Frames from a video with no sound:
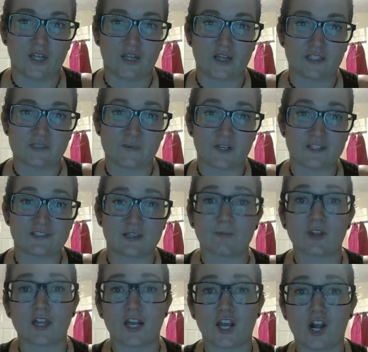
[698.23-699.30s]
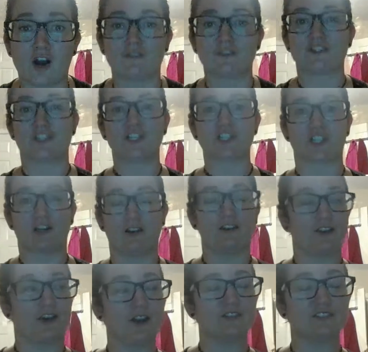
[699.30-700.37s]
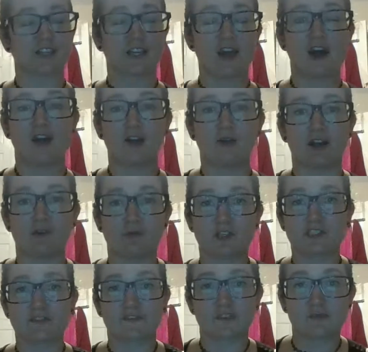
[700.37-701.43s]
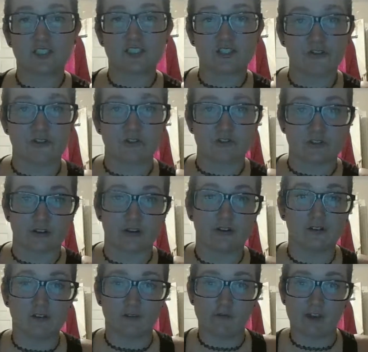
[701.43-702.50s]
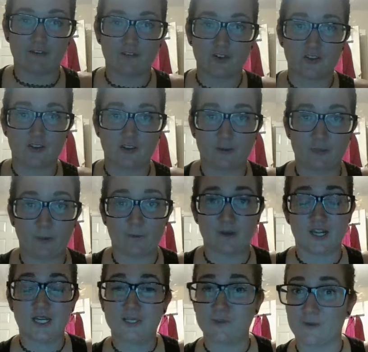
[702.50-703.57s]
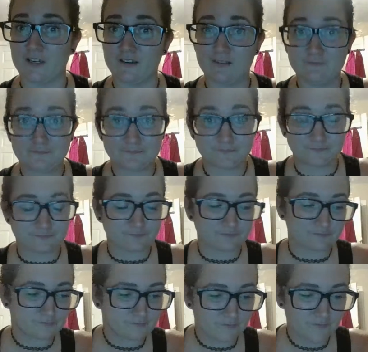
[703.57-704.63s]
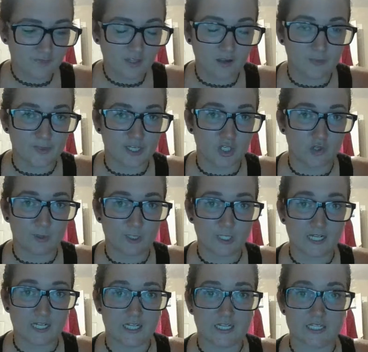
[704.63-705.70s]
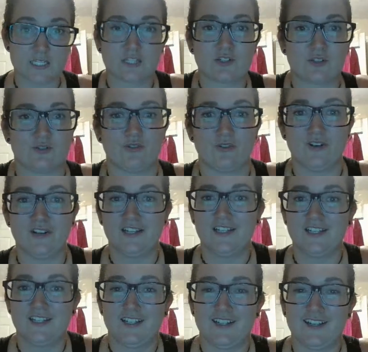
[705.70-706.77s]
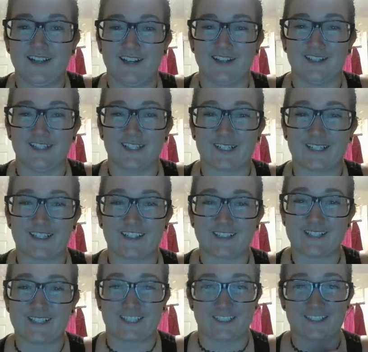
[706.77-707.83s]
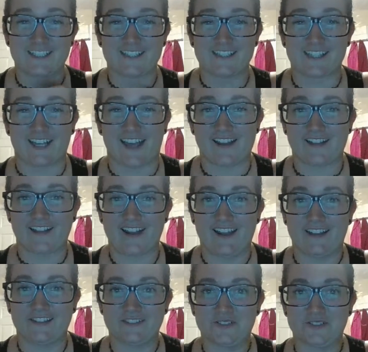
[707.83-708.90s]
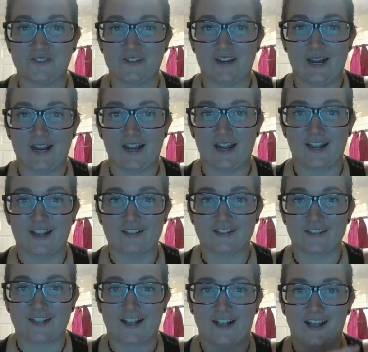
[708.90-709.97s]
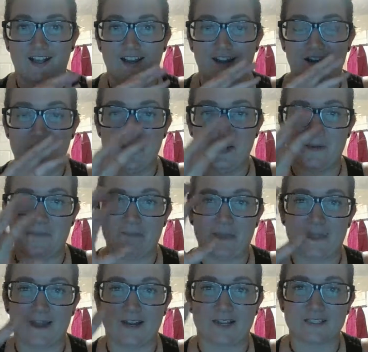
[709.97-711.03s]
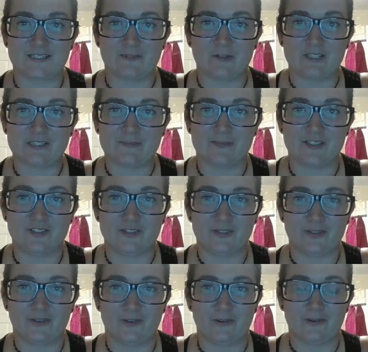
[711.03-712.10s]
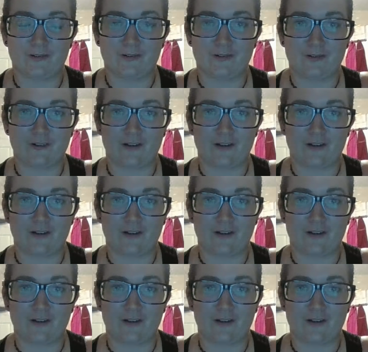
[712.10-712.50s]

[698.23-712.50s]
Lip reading: it's been a stimulating conversation. And I was like, yeah, it was for me too. So we have another appointment next week. My homework is to look at those theories again, and I guess he wants me to